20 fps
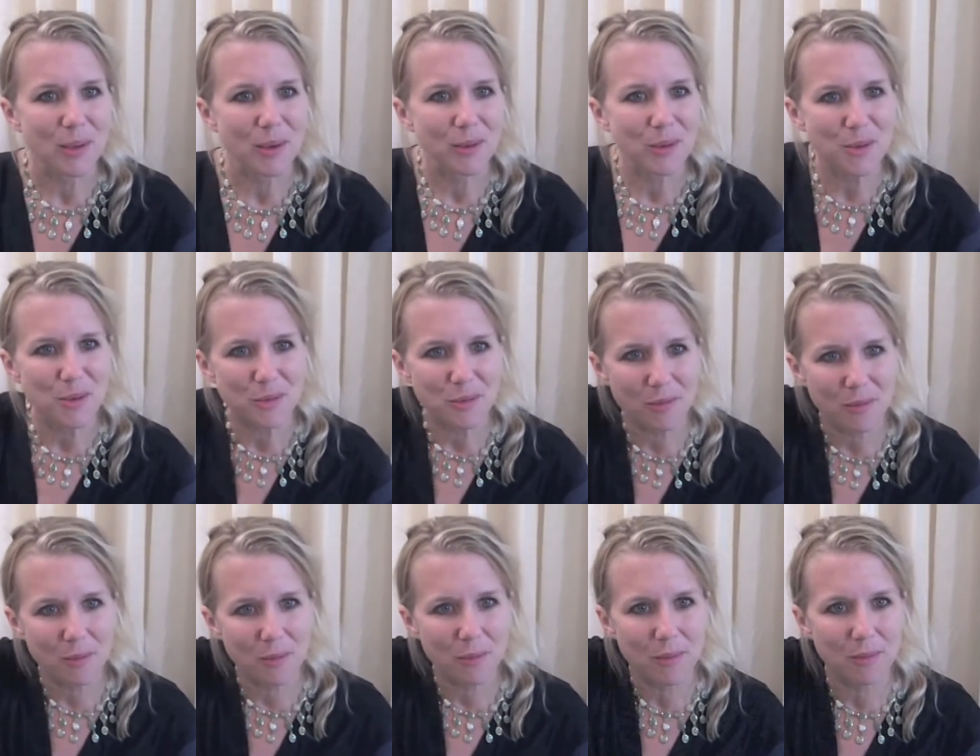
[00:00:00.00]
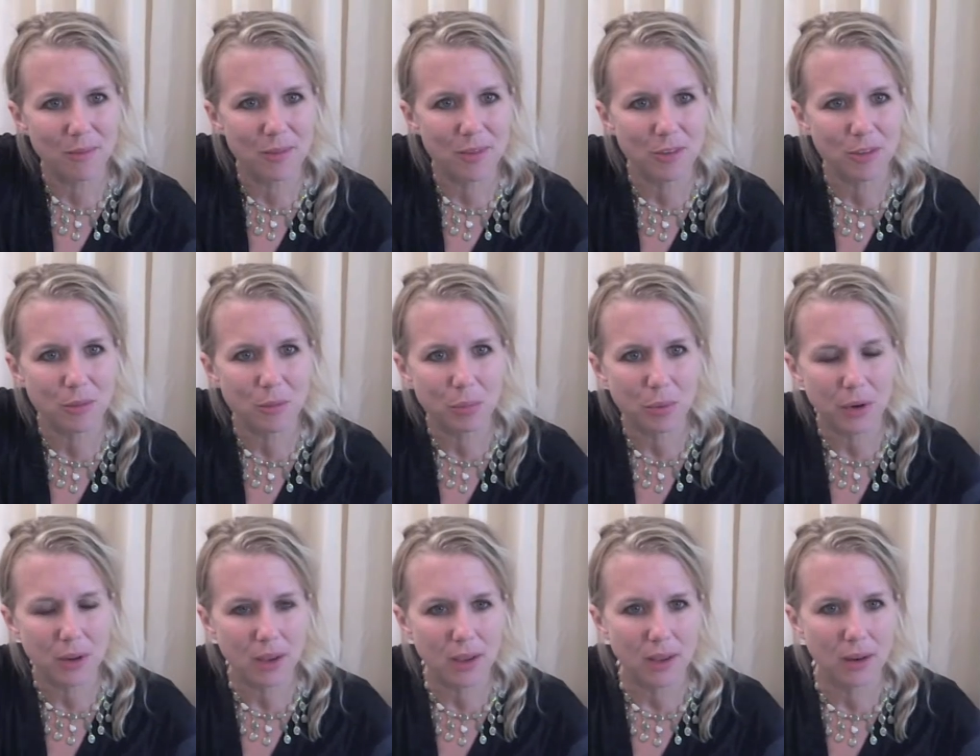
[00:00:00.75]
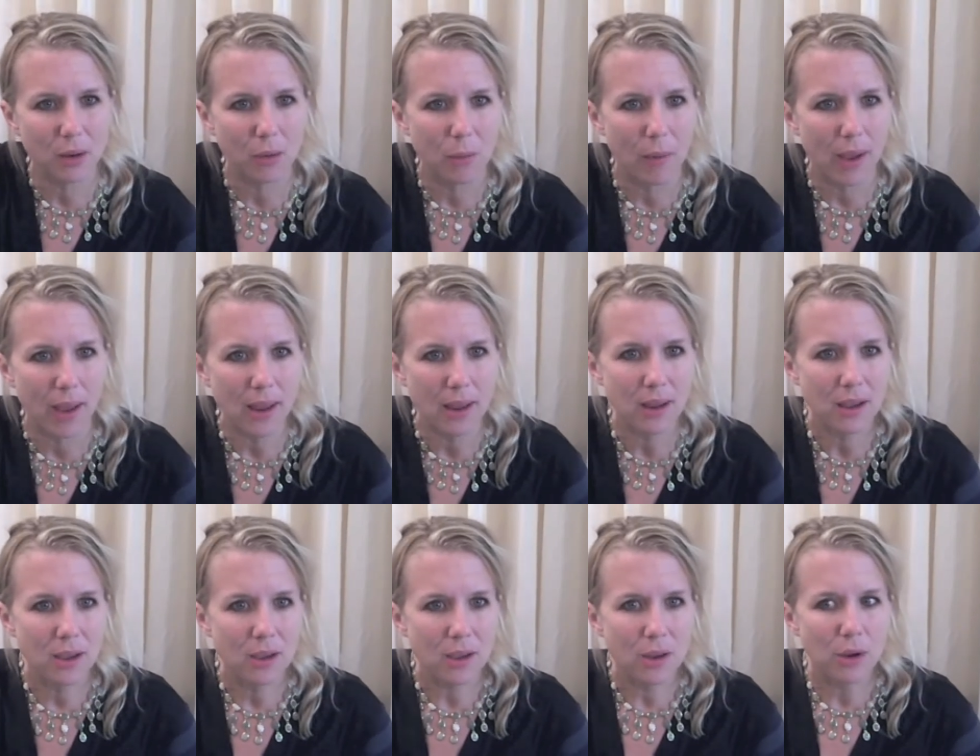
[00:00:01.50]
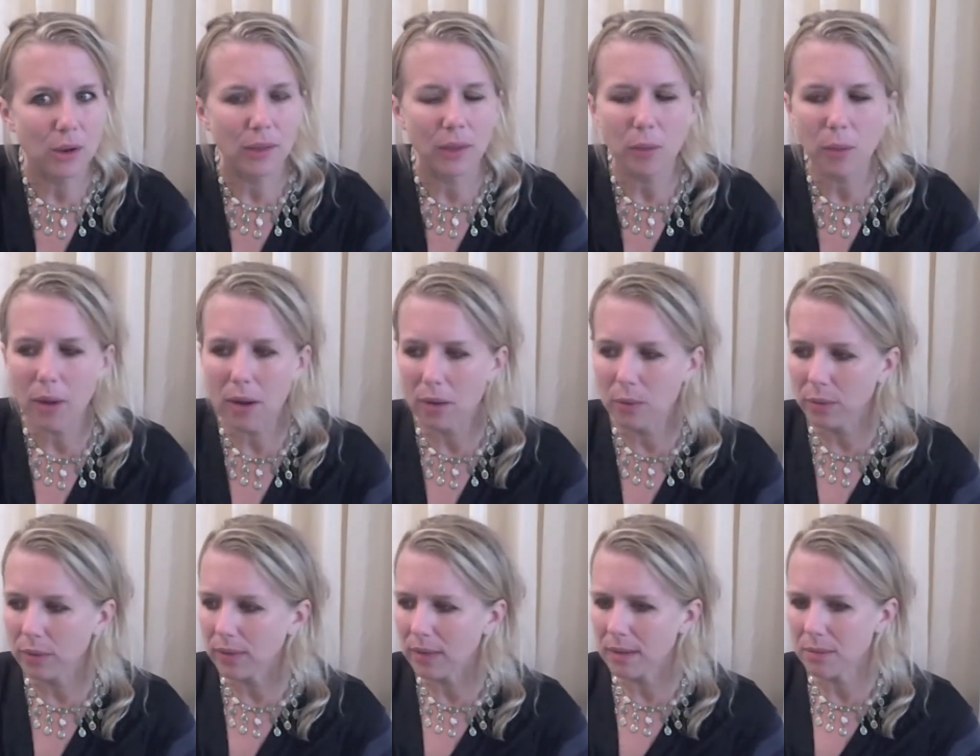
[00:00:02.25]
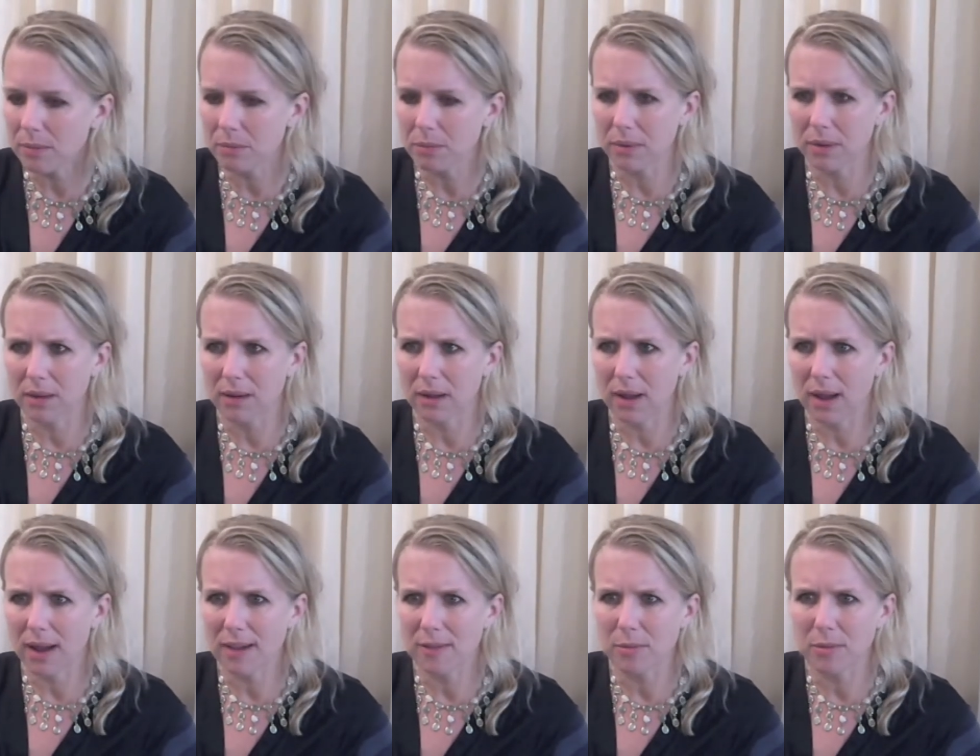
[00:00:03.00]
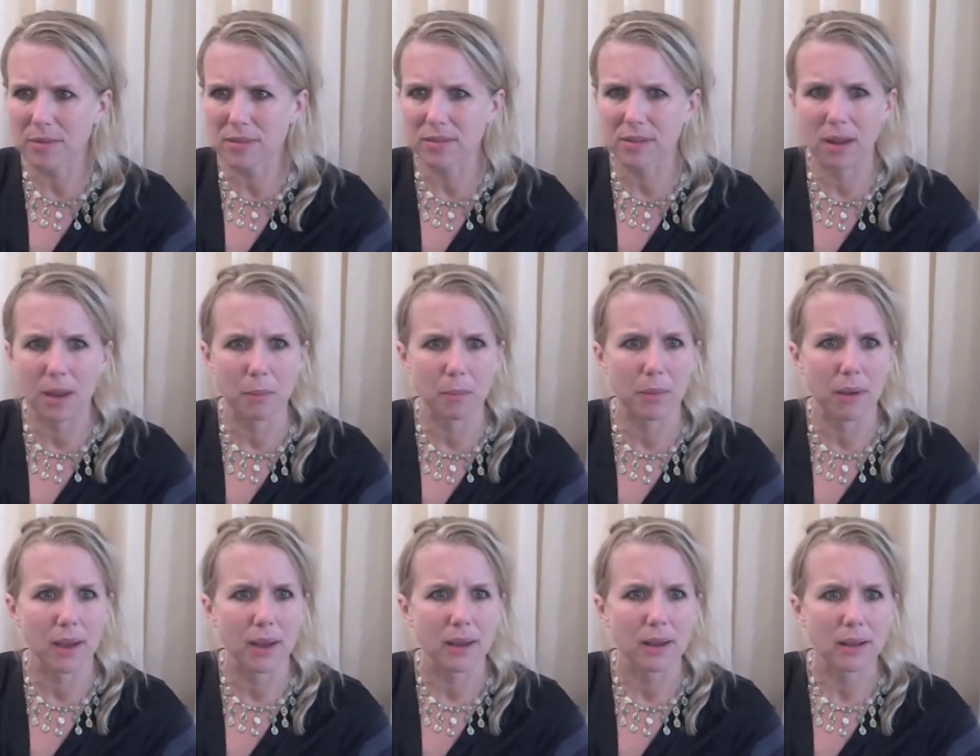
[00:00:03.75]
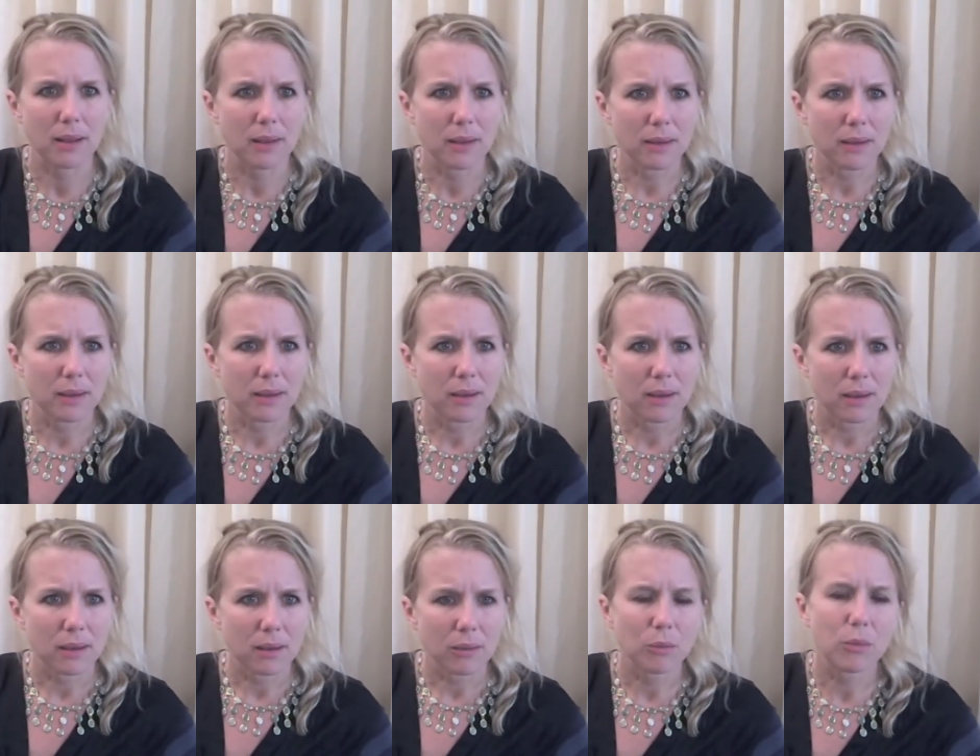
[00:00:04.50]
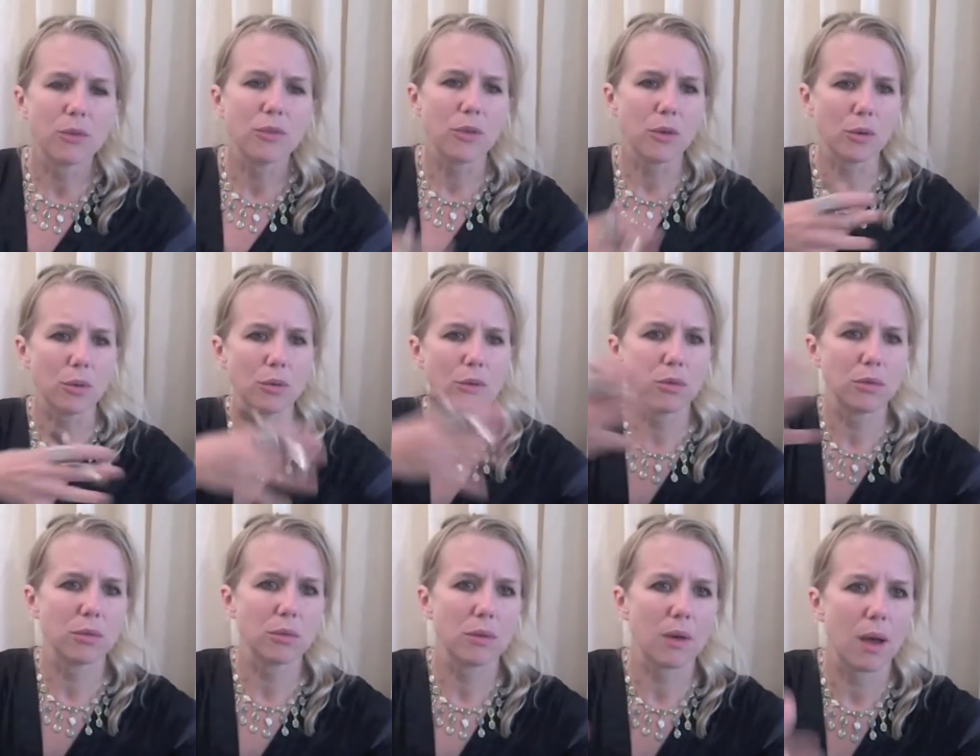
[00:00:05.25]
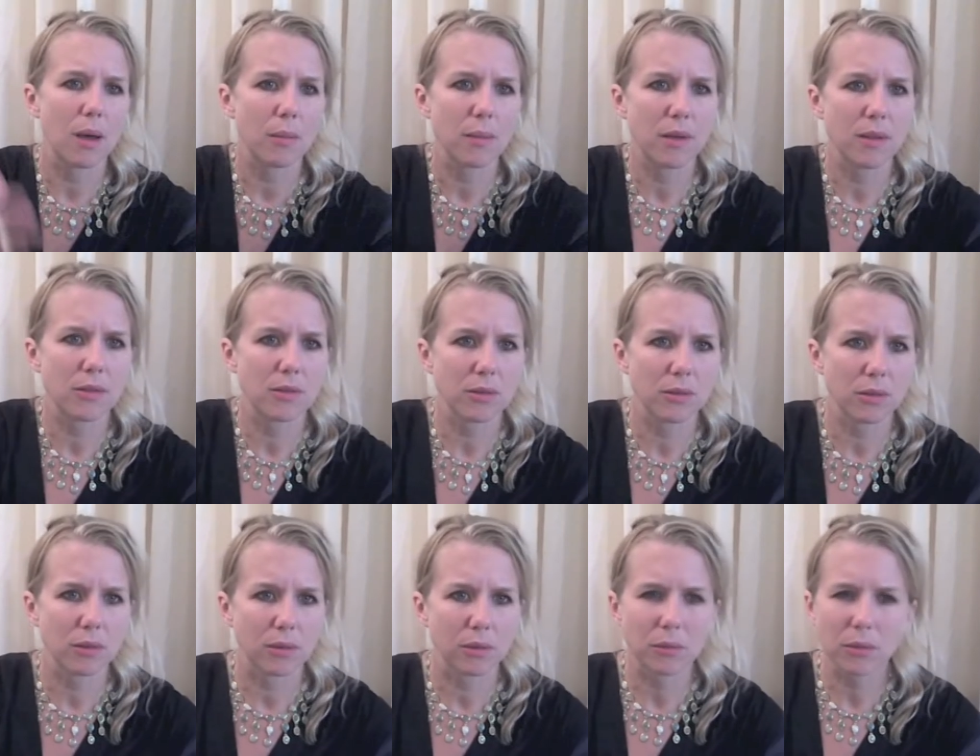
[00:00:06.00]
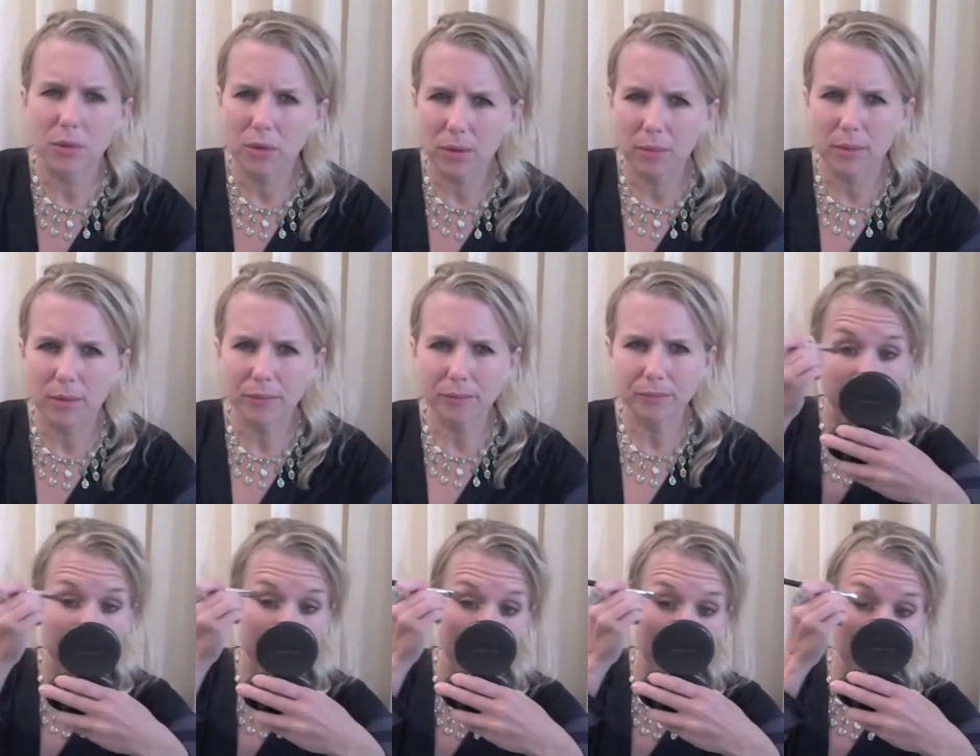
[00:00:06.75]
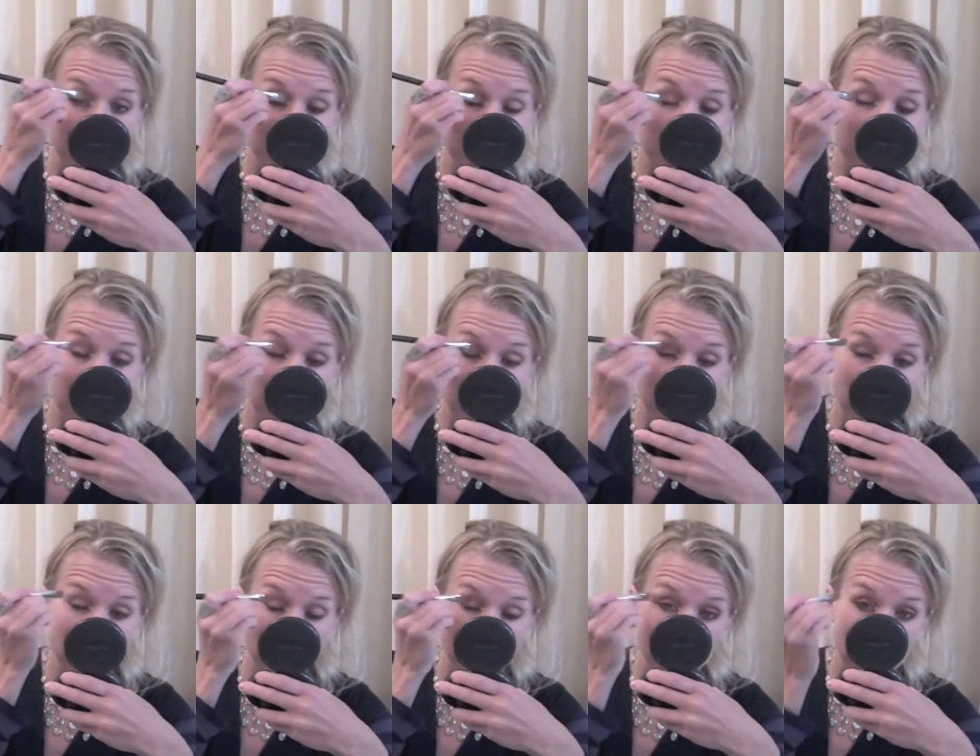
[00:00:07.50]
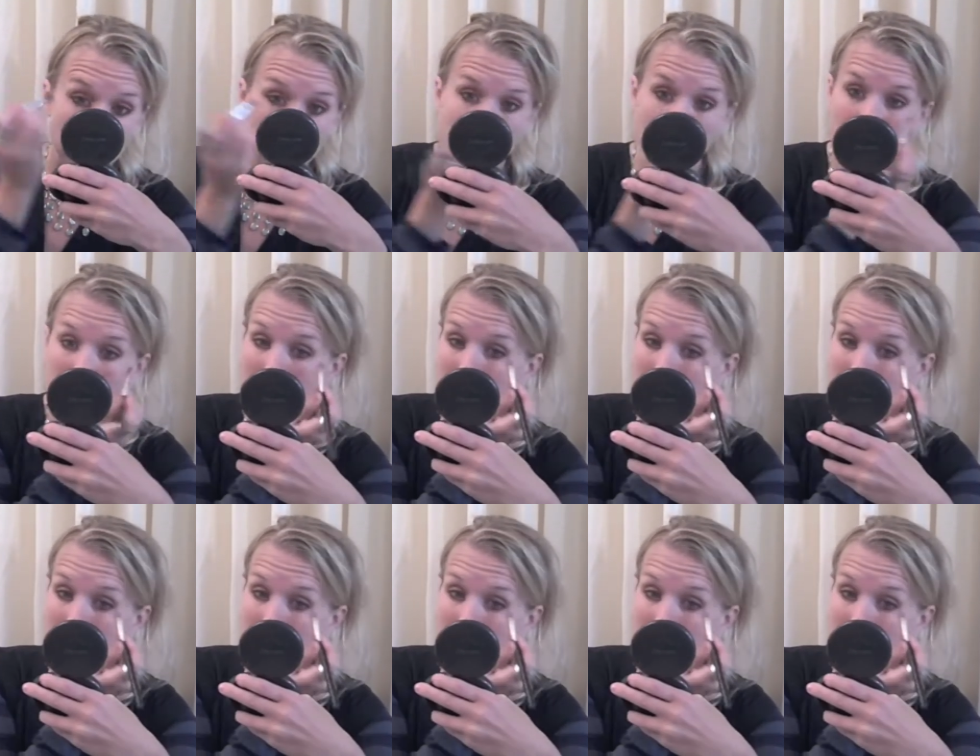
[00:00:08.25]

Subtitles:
Like when you envision putting it away, you're like, wow, I have been stopped by reviews, comments, or, you know what I mean? That's powerful stuff.